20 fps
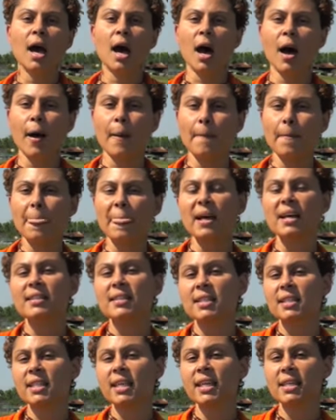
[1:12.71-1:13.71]
a
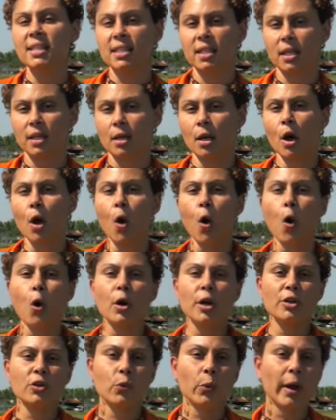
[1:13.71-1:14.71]
statistic
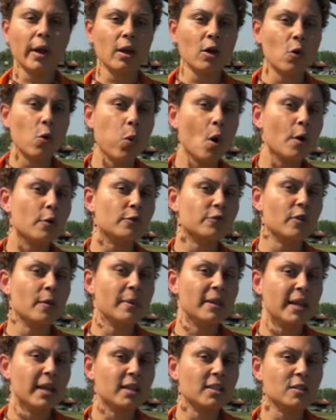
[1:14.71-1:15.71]
or a direct quote from
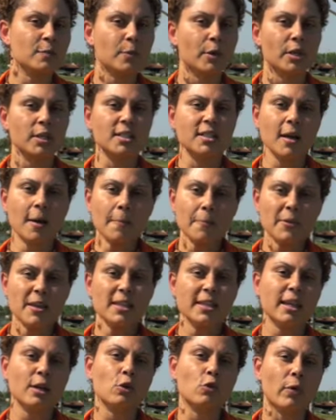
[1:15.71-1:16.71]
an expert,
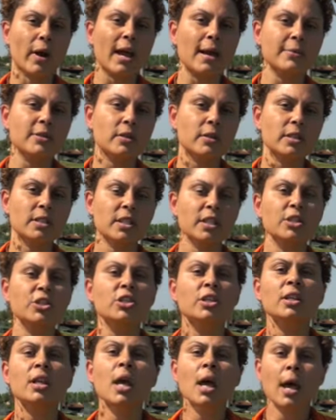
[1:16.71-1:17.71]
something that grabs their
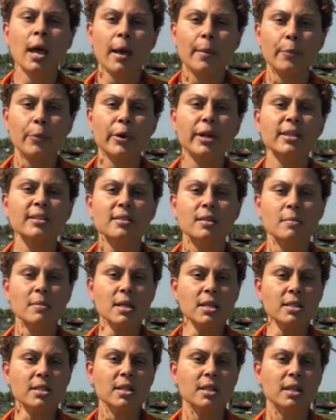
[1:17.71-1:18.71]
attention and brings them
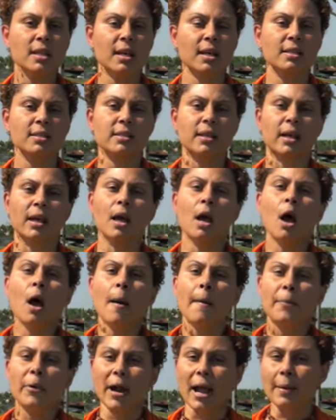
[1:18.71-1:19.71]
into the essay.
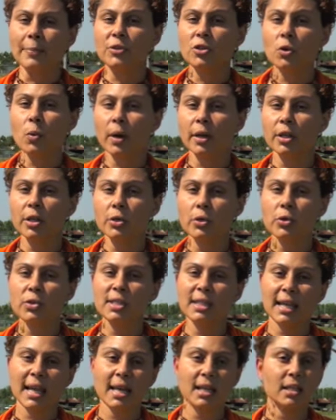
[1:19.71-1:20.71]
Perhaps you want to use
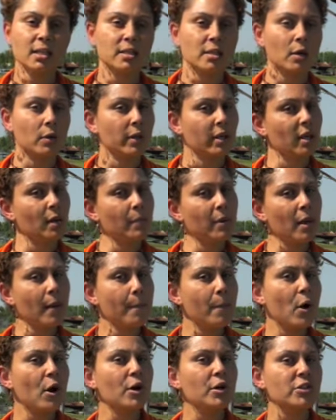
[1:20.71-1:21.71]
an anecdote. It can be a
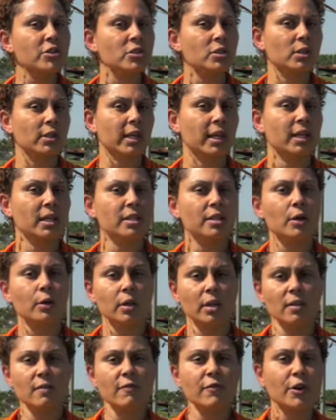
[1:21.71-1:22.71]
personal
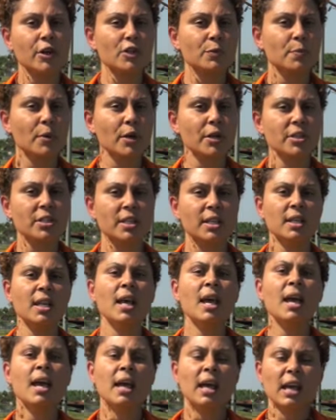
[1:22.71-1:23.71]
anecdote in first person
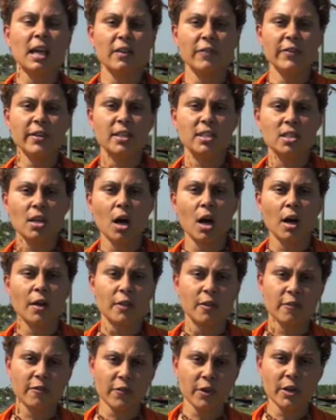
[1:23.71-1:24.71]
if it's on
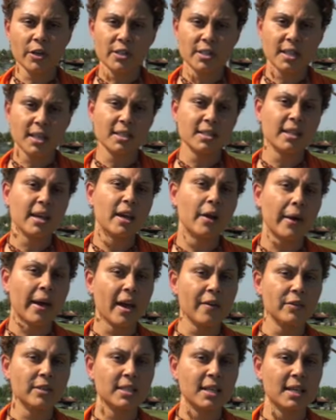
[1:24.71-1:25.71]
the first essay, our
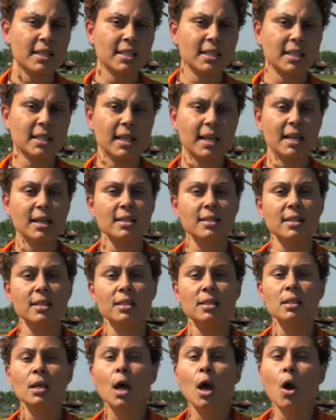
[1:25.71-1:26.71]
advertising
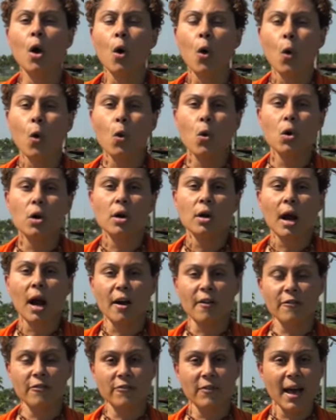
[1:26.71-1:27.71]
analysis, or
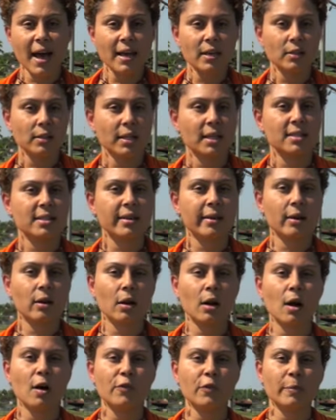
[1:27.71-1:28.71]
our final essay, our
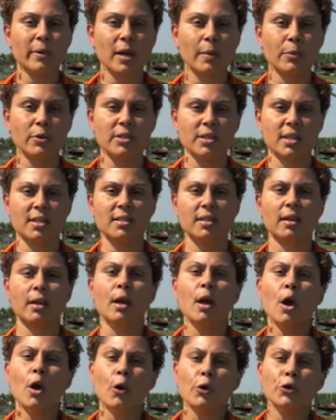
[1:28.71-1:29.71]
call for papers essay.
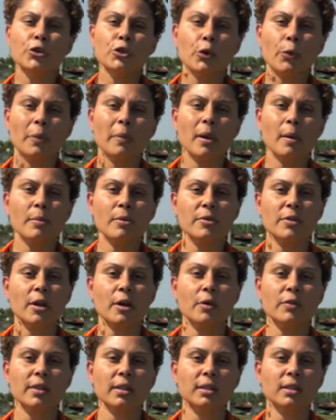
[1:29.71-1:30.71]
Do remember
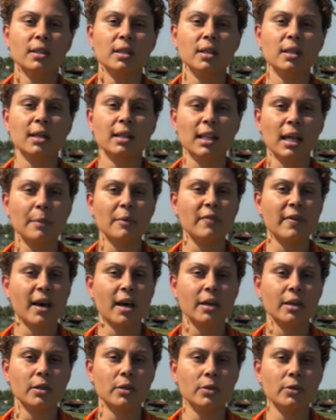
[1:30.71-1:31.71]
though that the claim of
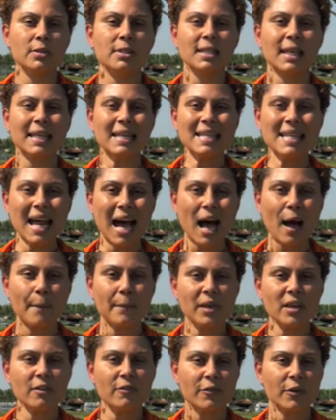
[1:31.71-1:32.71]
values cannot
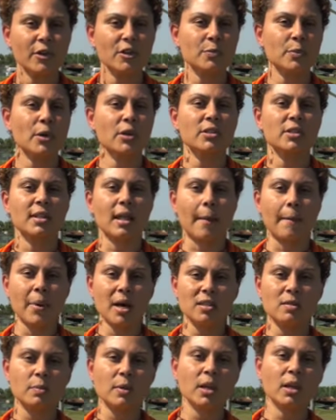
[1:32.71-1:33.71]
be first person. That
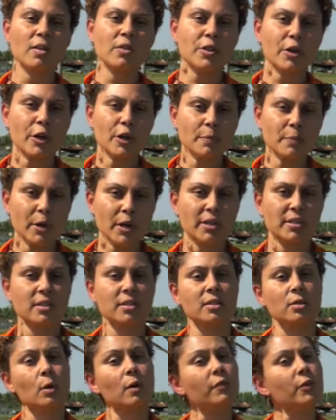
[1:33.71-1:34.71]
must be in third
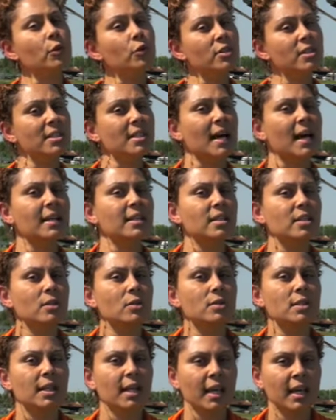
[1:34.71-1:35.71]
person. So if you decide to
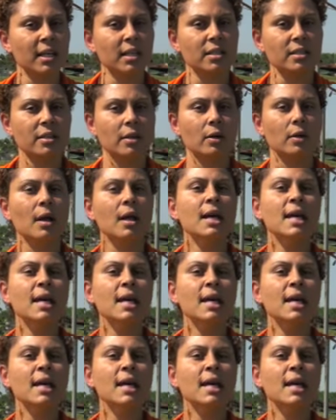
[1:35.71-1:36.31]
use an anecdote,